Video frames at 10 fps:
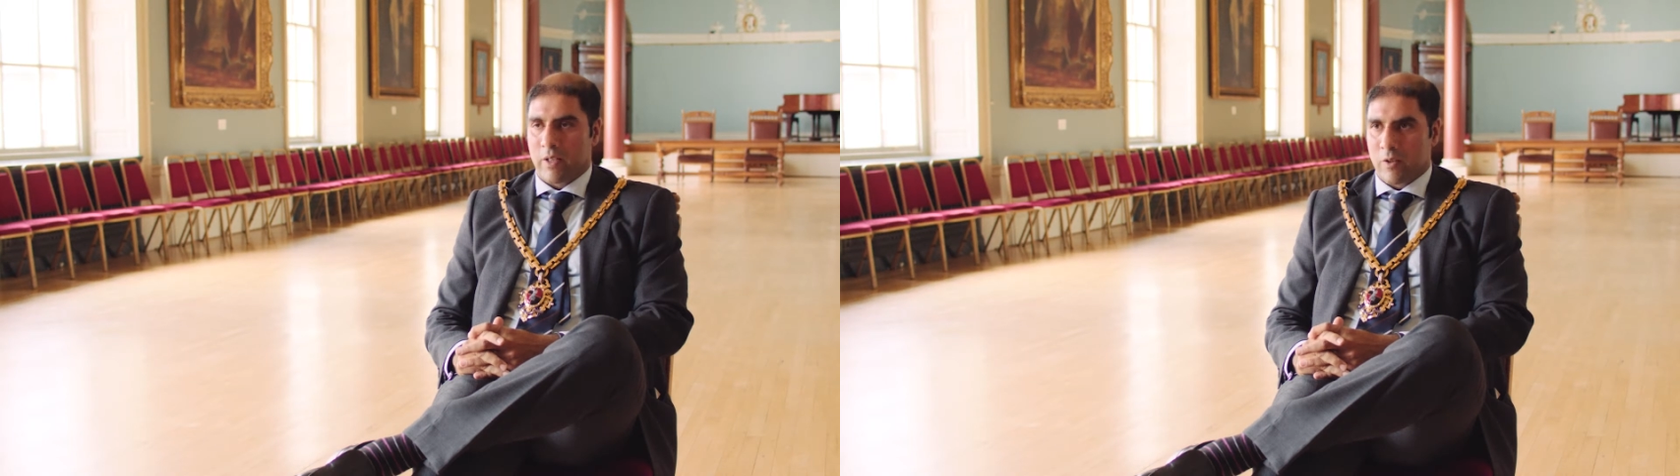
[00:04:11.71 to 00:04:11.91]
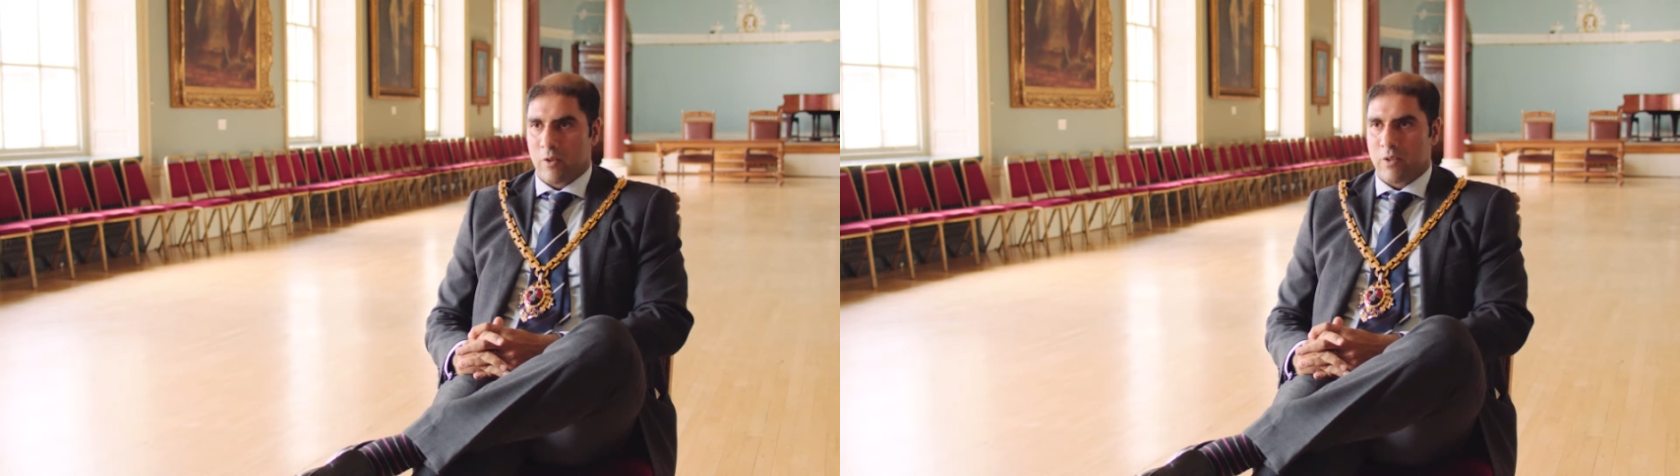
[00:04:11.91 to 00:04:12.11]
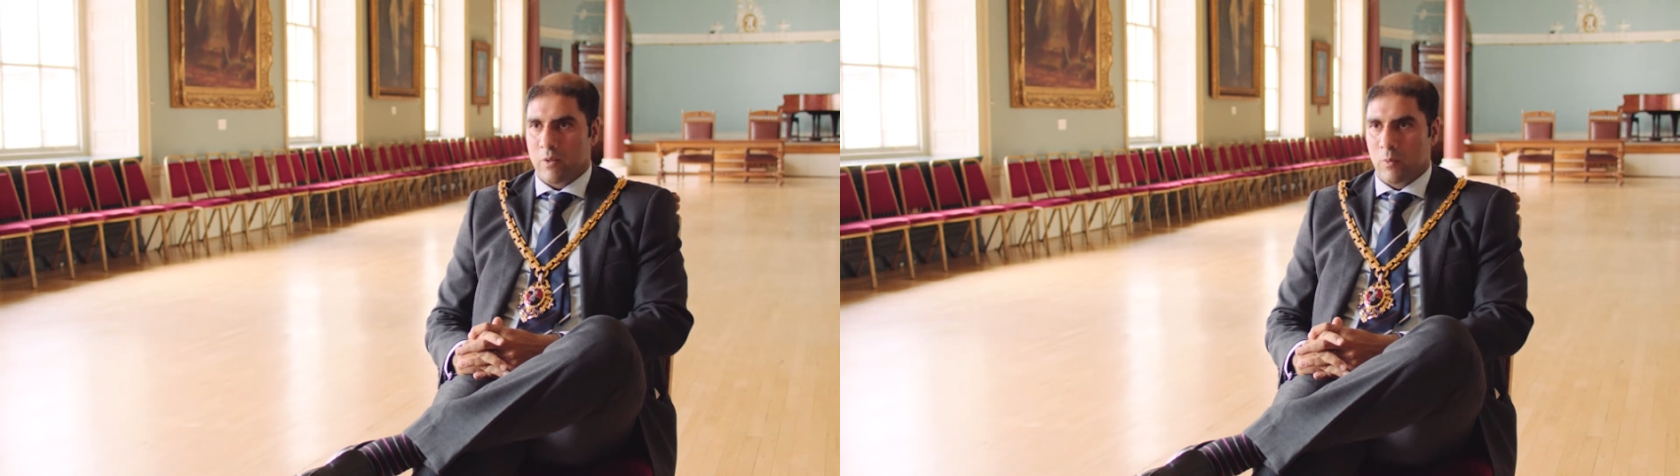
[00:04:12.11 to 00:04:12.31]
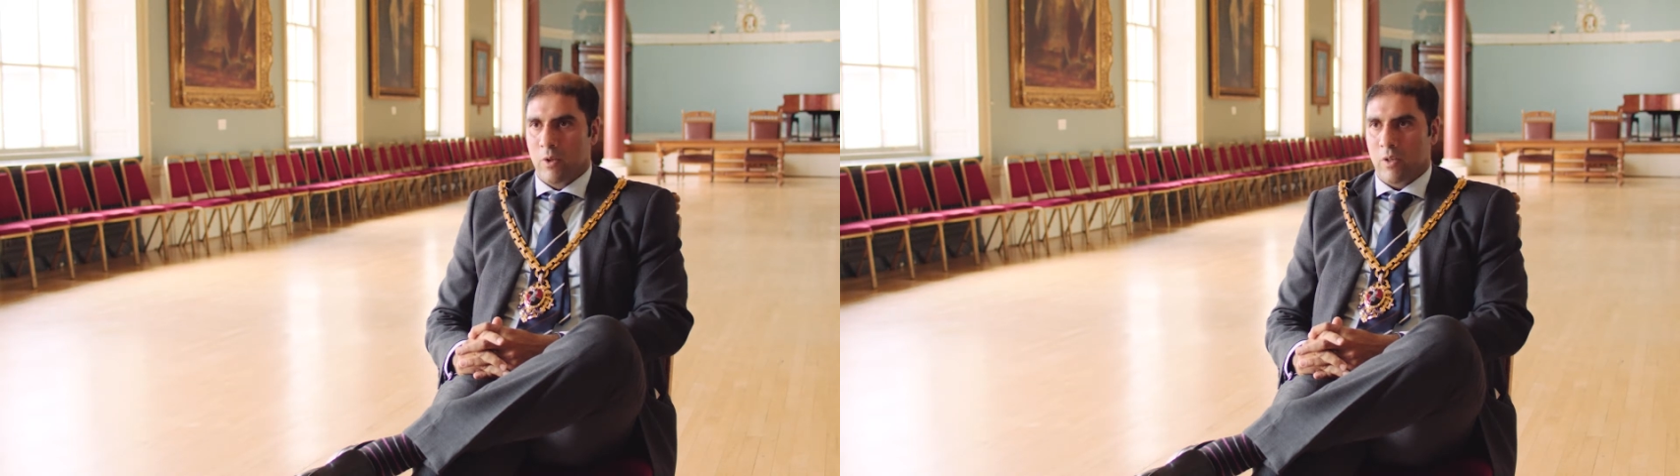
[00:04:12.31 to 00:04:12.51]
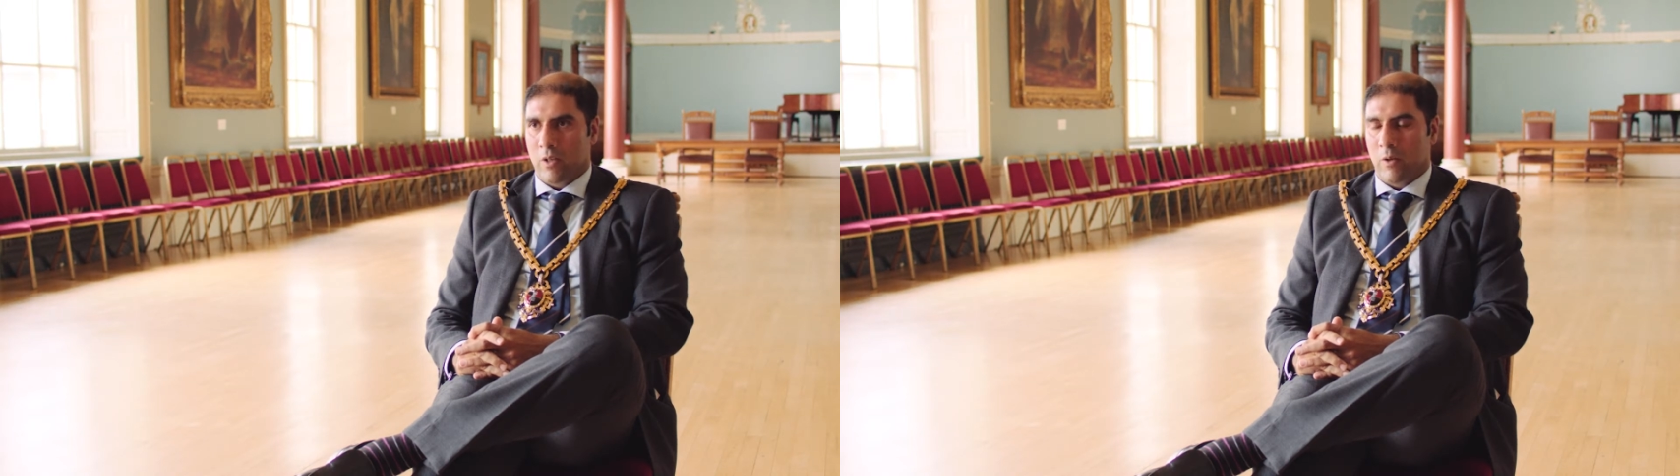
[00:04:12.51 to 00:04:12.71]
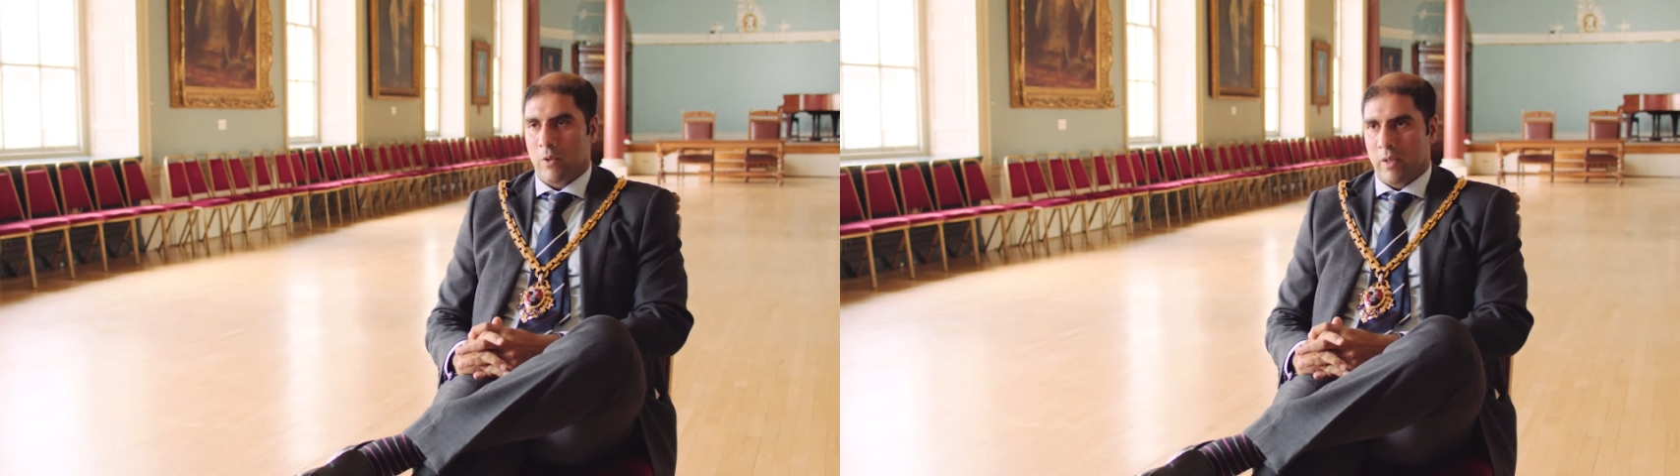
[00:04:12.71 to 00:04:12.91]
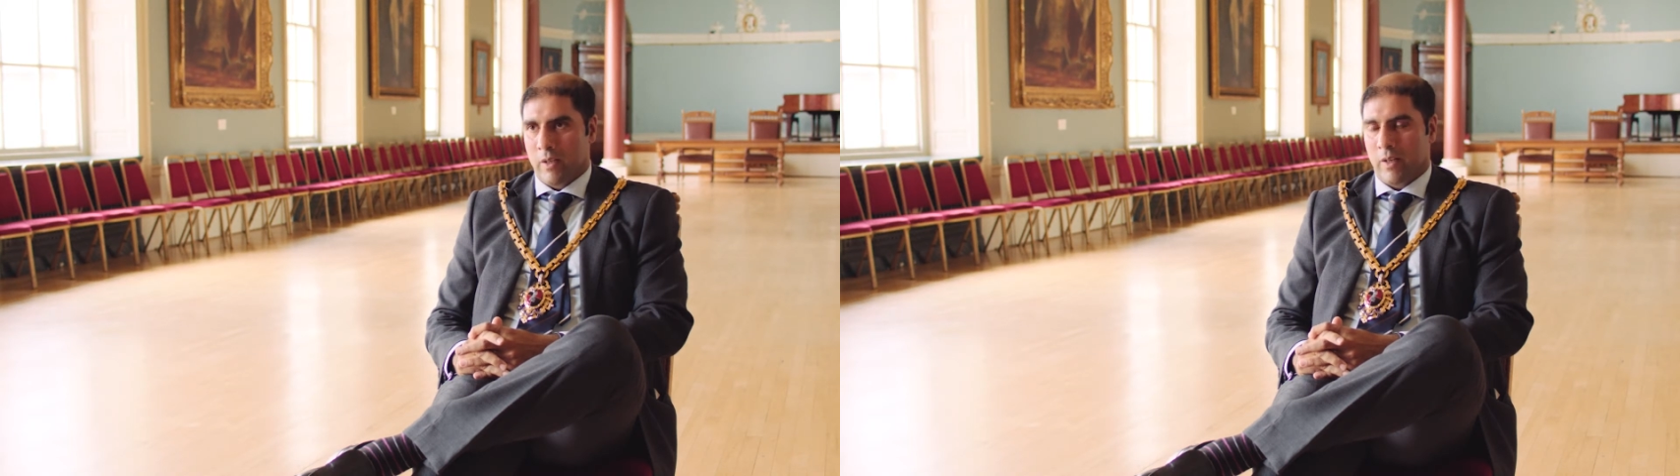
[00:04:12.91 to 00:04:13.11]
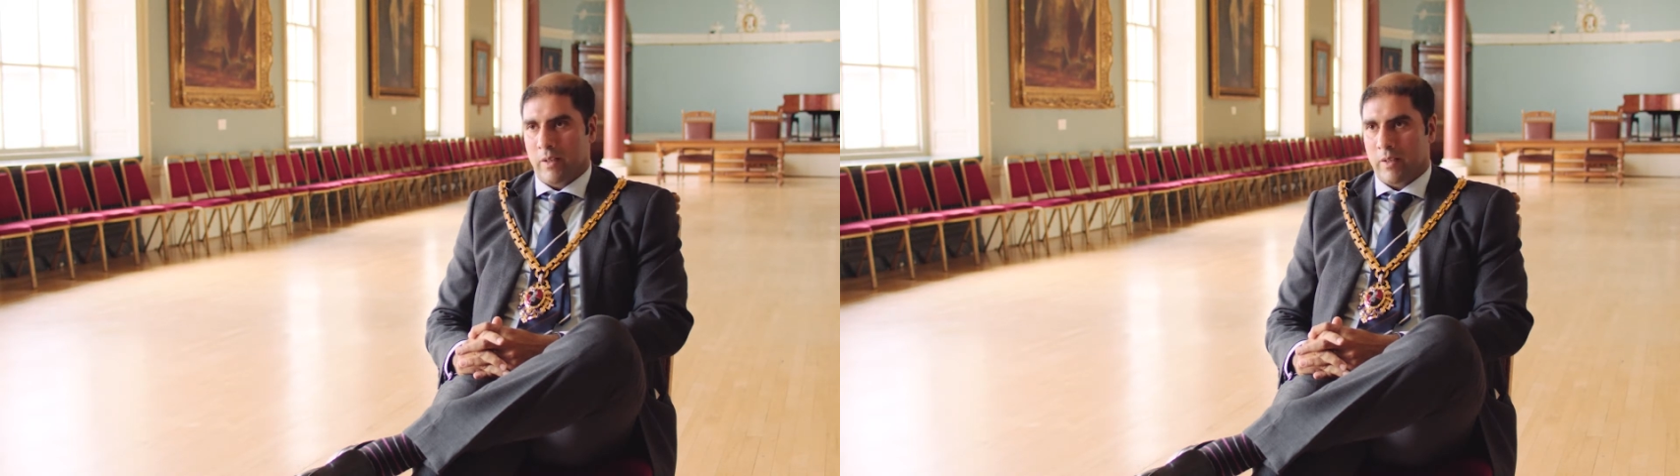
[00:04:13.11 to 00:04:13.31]
increase in workload
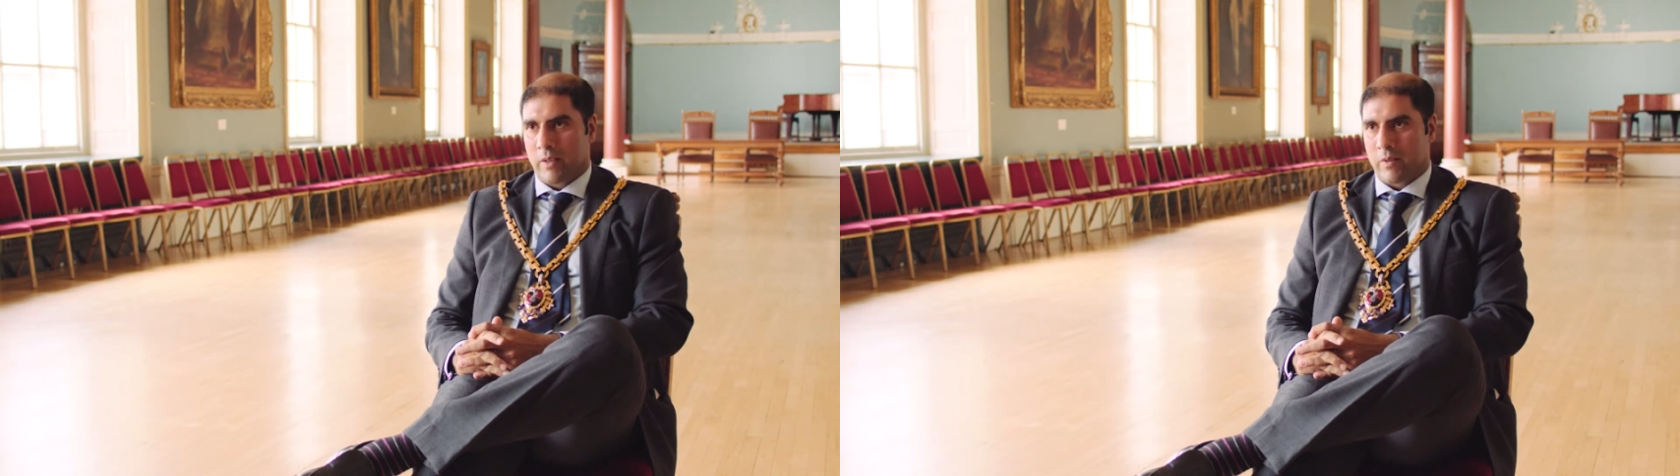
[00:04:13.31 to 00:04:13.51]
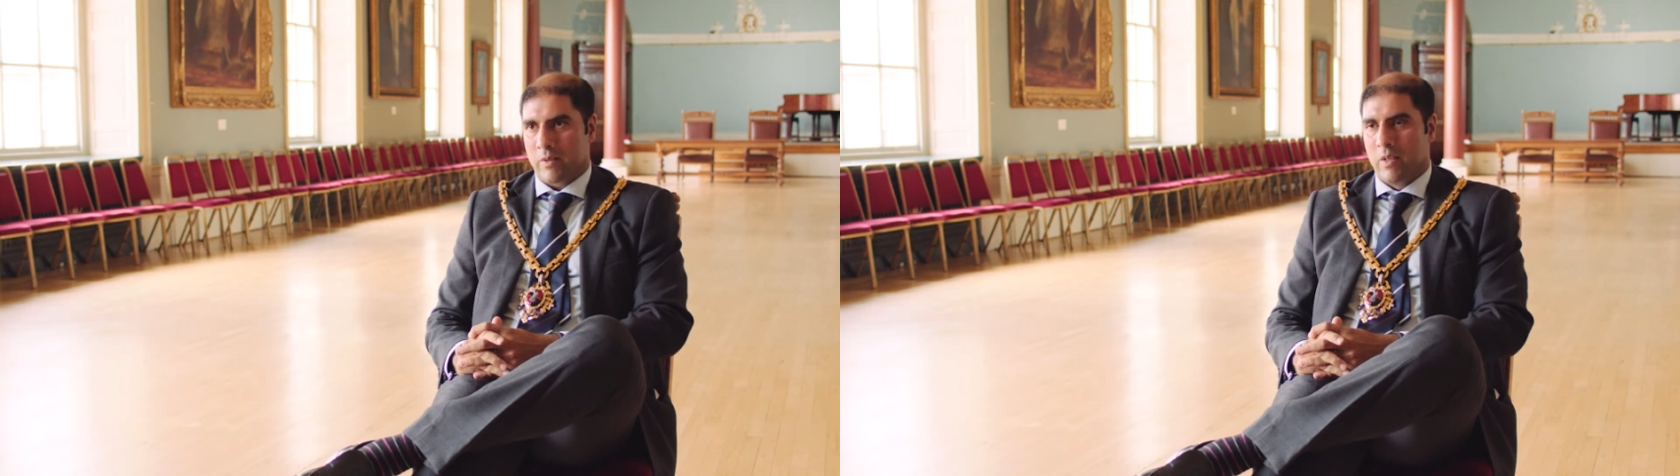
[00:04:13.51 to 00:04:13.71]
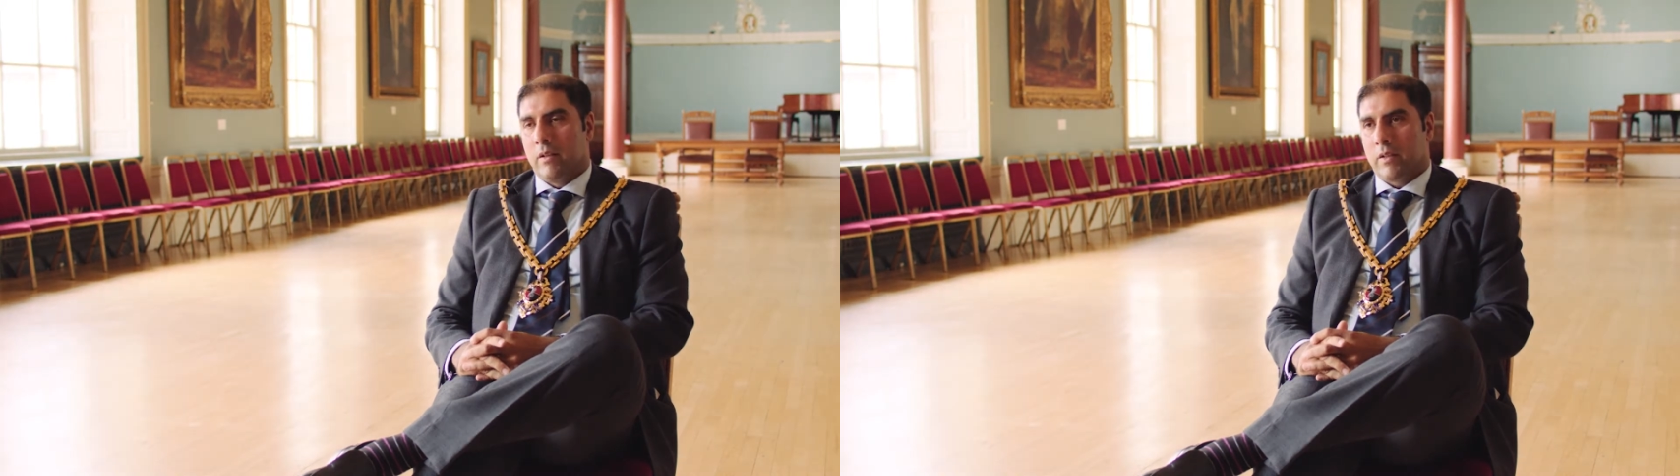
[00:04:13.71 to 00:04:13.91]
at King's.